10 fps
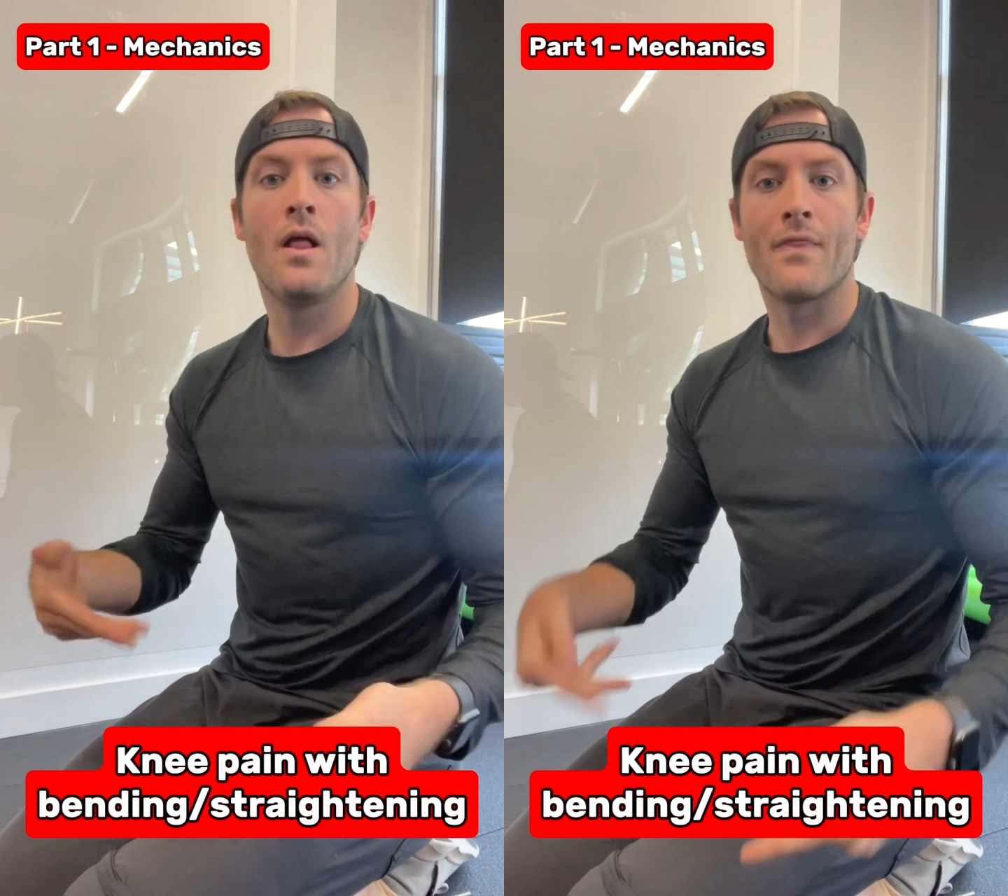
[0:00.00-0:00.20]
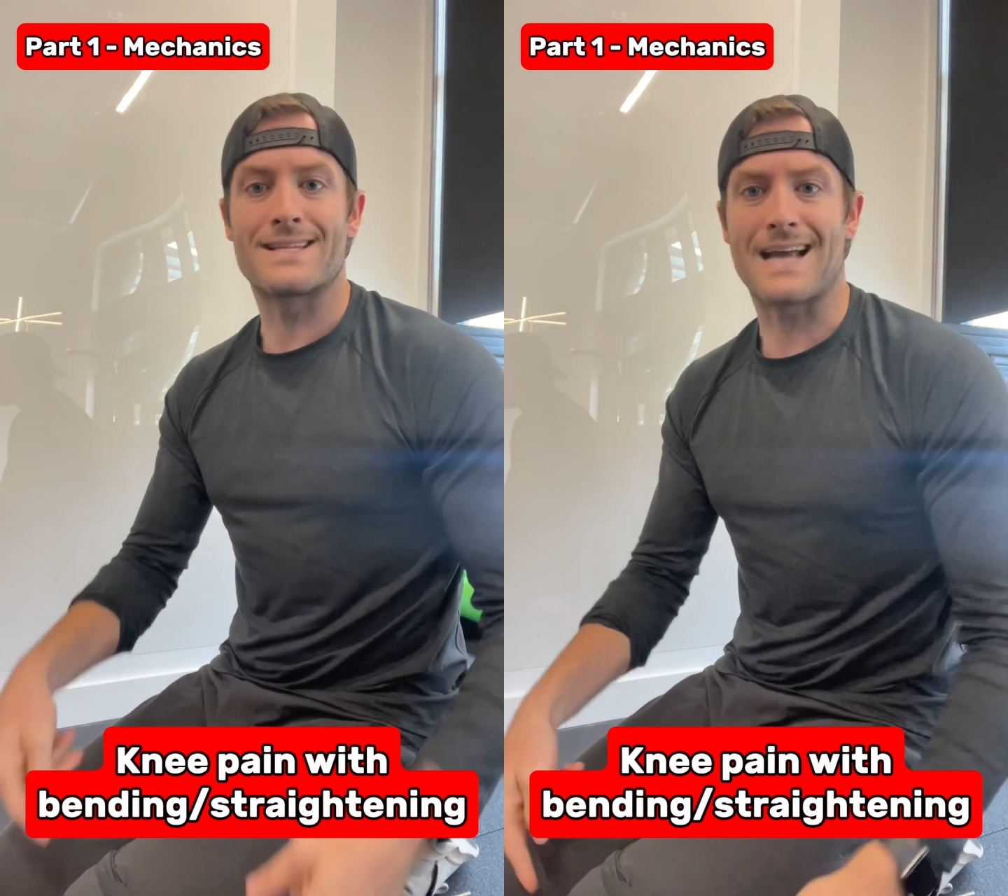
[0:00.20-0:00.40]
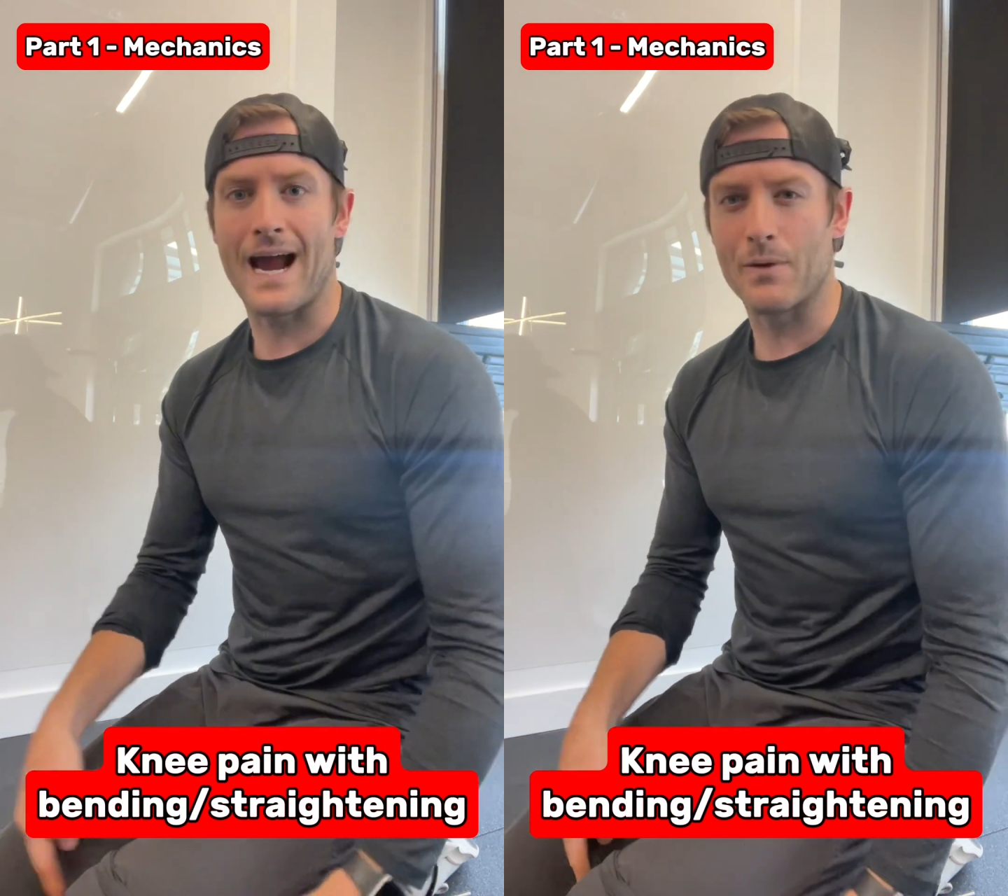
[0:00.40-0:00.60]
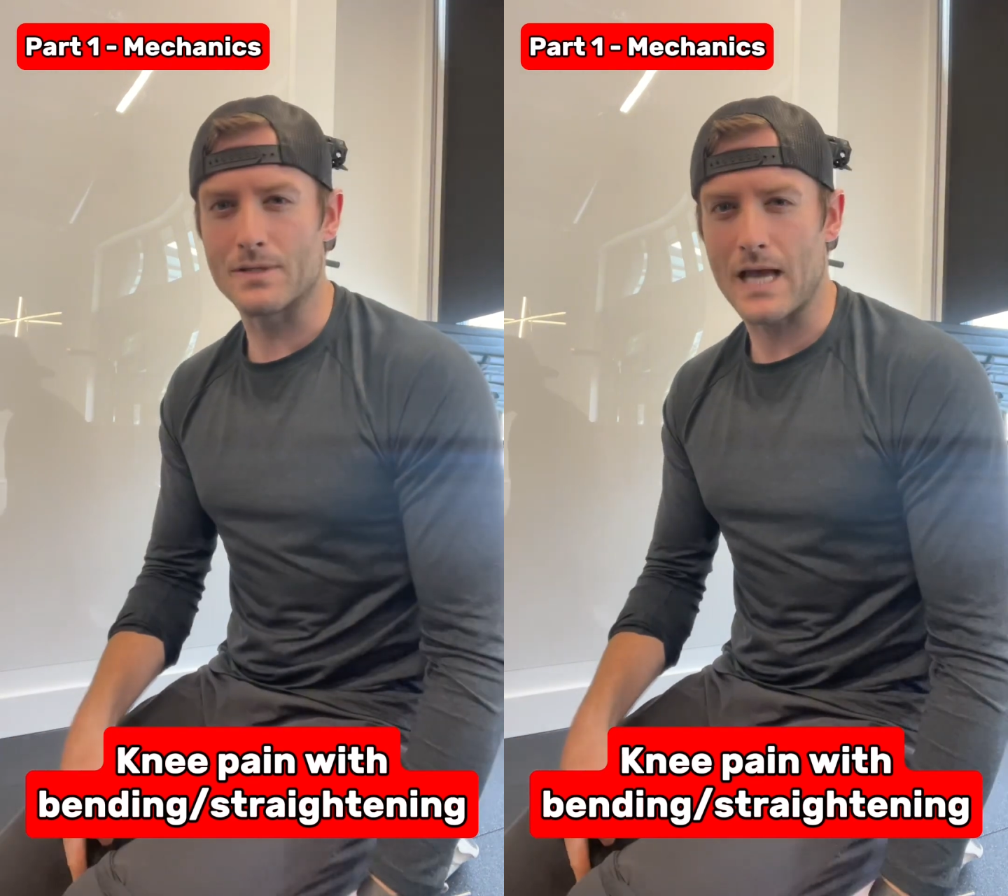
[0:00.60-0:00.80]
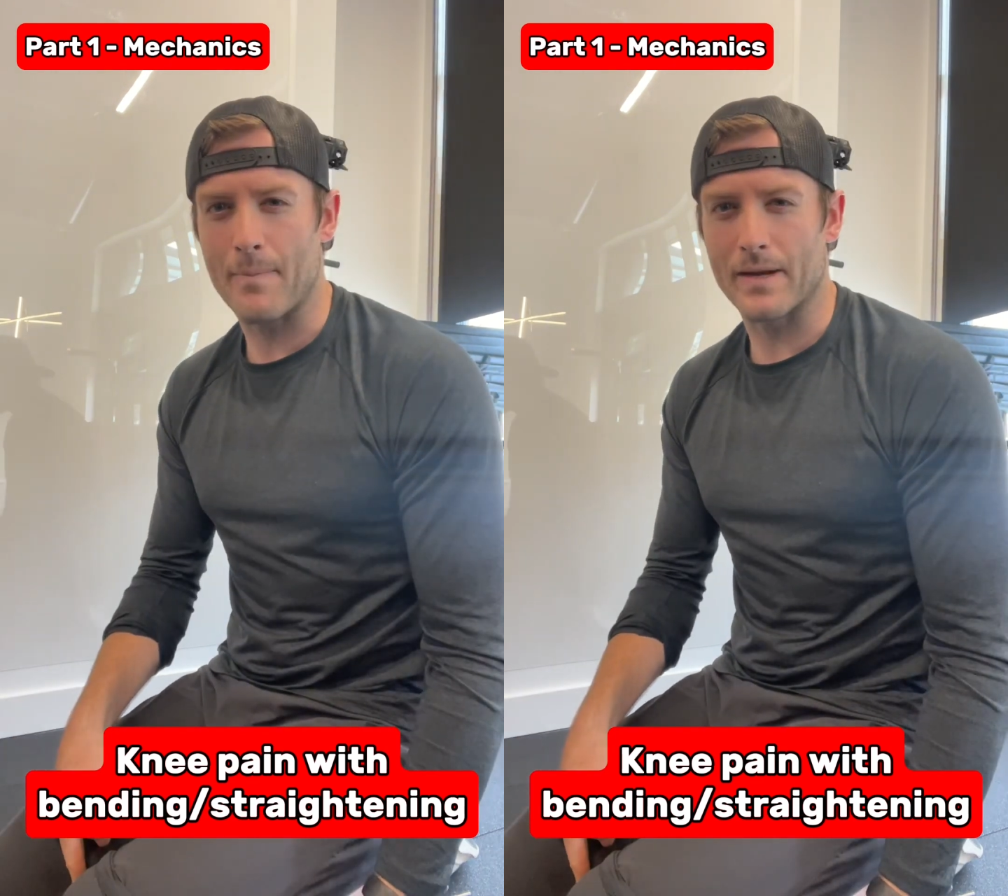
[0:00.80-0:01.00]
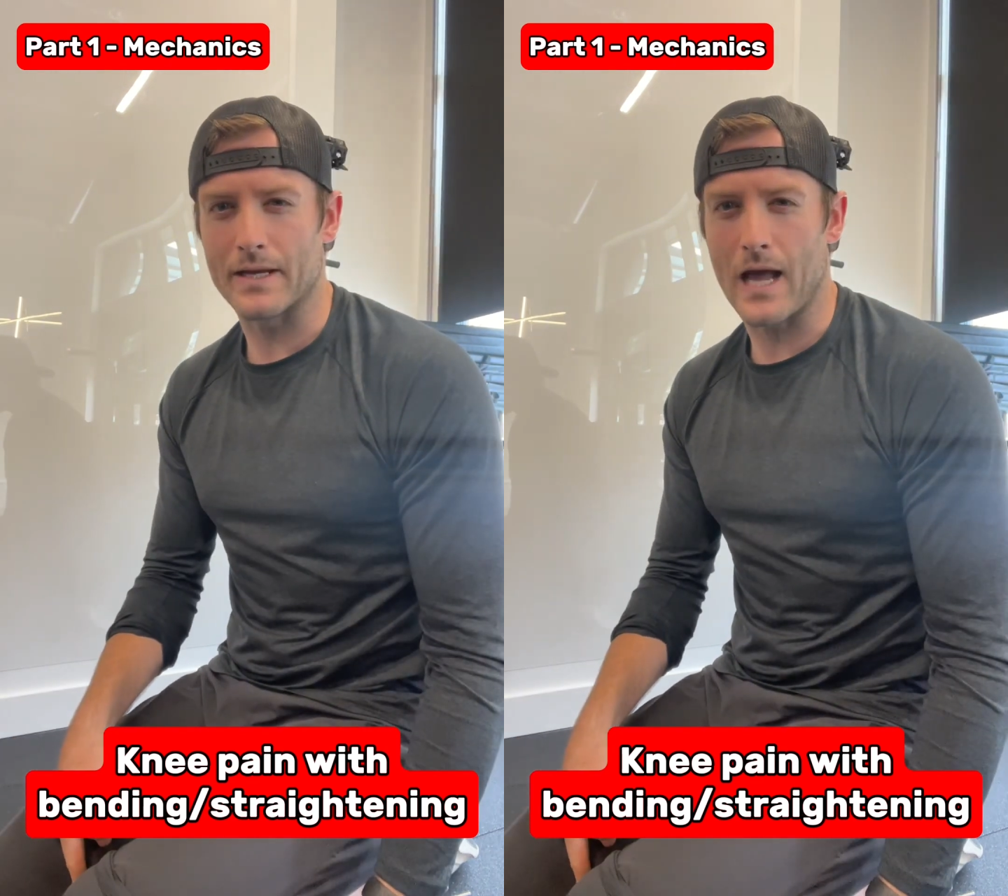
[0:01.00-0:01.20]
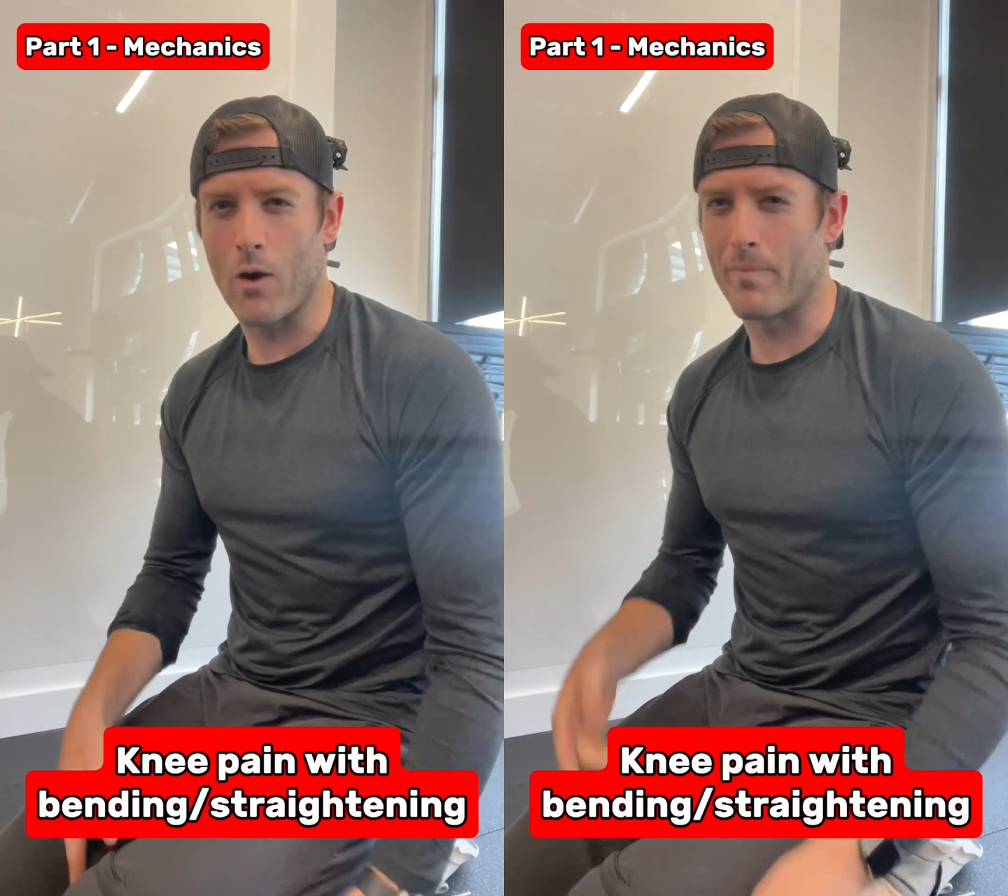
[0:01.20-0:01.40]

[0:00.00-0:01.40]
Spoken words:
That's kind of what's happening now